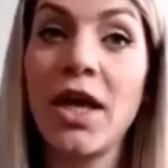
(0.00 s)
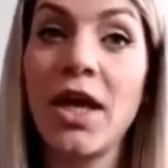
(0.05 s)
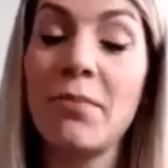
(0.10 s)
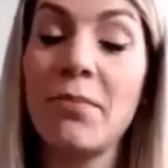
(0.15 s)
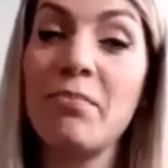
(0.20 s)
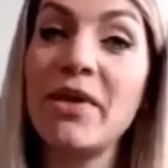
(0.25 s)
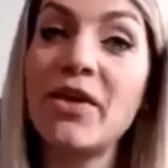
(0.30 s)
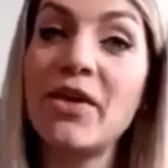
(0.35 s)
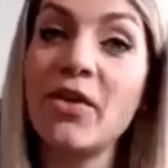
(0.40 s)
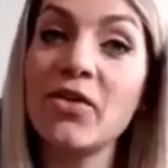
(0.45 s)

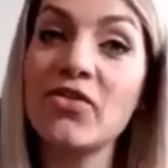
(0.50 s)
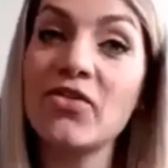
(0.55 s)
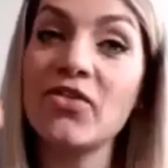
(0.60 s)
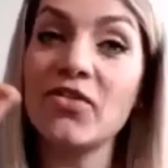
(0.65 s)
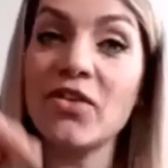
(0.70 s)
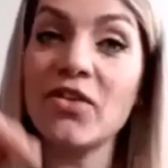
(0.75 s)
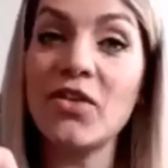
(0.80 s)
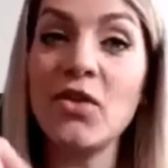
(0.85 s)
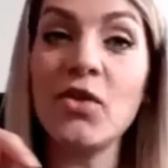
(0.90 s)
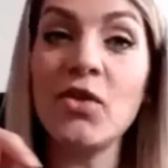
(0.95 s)
Because,
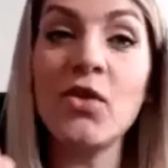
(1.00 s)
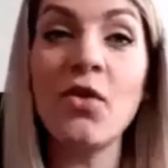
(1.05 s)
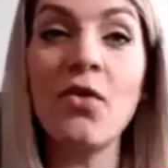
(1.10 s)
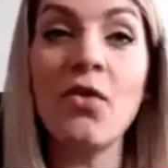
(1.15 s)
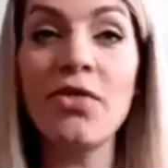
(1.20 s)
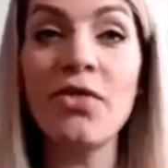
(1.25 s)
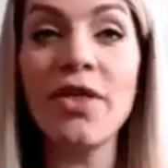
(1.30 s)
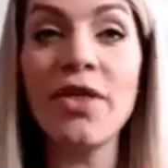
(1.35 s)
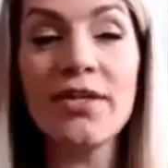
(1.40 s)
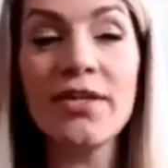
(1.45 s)
you
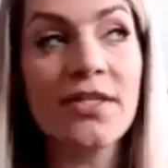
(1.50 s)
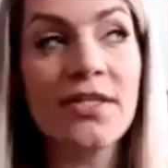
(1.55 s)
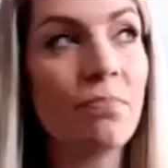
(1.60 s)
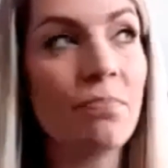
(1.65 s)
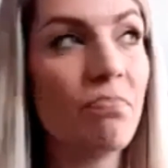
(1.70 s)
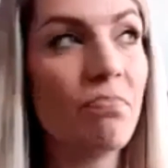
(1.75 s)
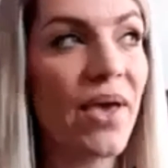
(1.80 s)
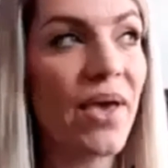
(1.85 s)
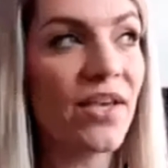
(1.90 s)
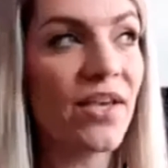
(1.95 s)
know, that's the
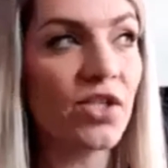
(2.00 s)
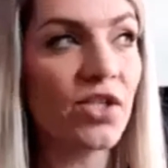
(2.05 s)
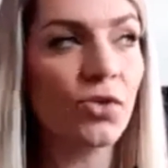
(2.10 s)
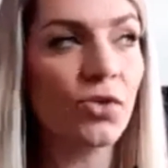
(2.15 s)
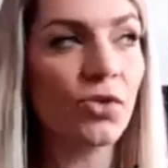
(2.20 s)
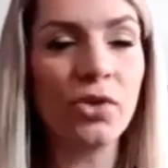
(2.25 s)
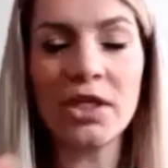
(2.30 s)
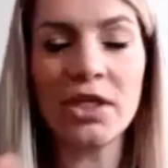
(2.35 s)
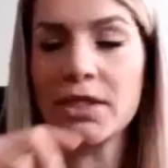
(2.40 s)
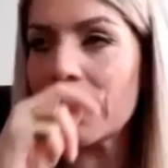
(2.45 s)
best
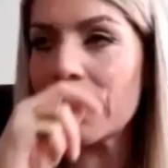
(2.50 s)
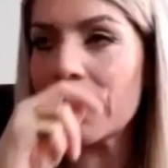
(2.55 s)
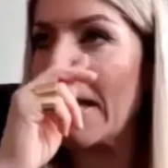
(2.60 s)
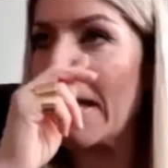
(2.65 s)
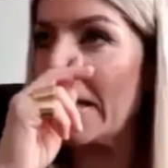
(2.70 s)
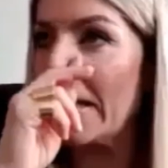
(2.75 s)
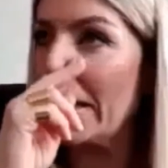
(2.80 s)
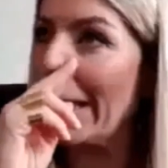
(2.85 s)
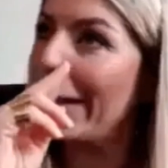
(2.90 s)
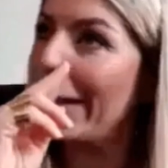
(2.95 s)
critic I
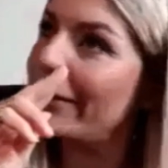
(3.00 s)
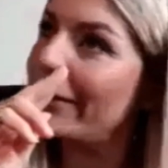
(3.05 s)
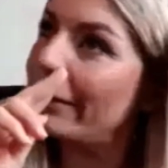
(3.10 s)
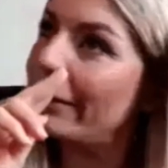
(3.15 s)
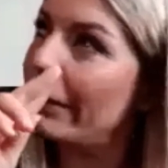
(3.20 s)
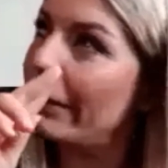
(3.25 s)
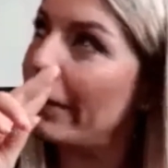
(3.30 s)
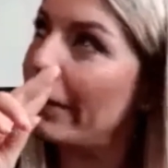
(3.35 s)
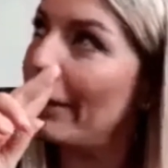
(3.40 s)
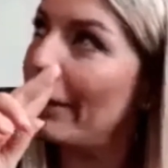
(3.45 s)
get
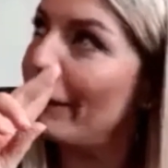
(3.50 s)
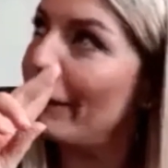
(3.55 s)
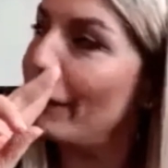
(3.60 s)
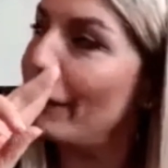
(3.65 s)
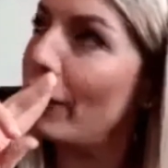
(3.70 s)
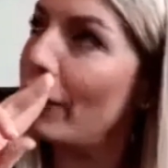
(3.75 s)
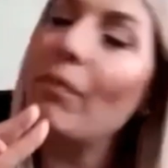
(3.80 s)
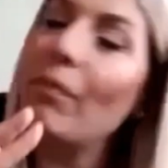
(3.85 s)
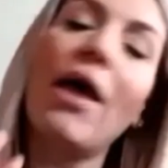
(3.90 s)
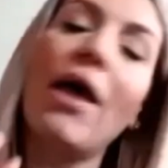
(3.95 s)

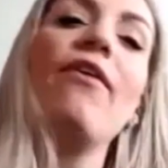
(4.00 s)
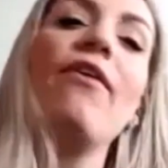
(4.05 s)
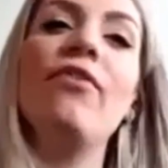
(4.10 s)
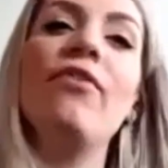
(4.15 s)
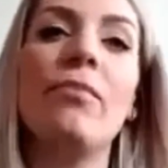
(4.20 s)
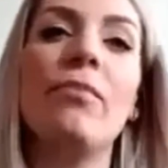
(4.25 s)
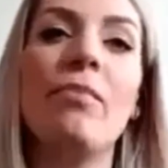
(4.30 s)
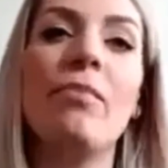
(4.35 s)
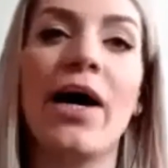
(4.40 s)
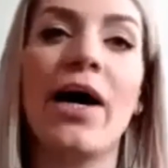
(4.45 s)
from
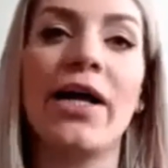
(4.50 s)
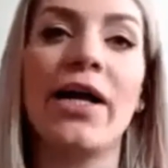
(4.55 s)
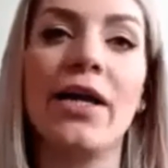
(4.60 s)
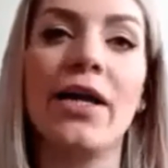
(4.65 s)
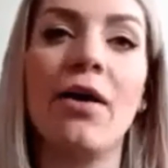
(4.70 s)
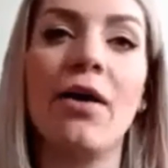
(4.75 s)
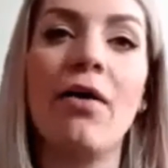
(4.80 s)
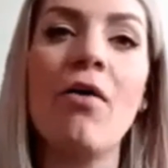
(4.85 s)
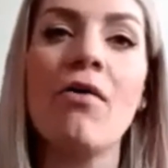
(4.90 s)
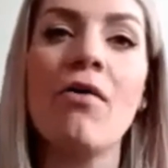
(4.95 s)
everybody.
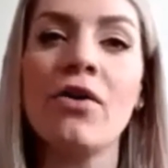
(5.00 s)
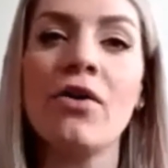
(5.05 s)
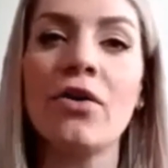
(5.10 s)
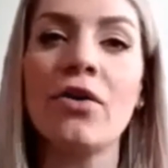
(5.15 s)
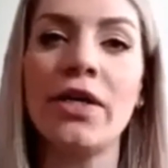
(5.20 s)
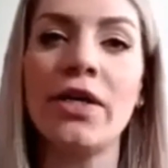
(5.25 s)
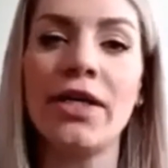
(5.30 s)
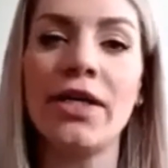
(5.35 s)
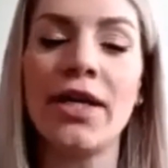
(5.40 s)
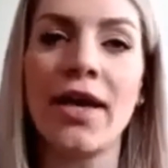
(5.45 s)
Oh, you're
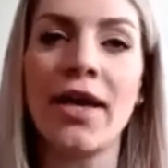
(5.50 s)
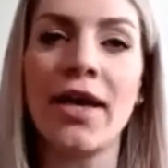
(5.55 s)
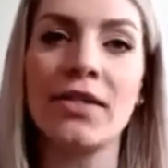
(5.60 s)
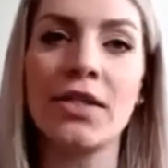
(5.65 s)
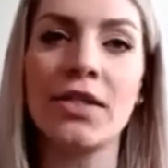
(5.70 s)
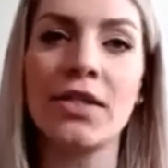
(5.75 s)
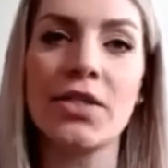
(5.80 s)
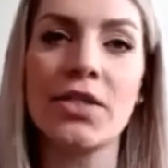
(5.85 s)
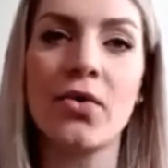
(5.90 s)
an actor.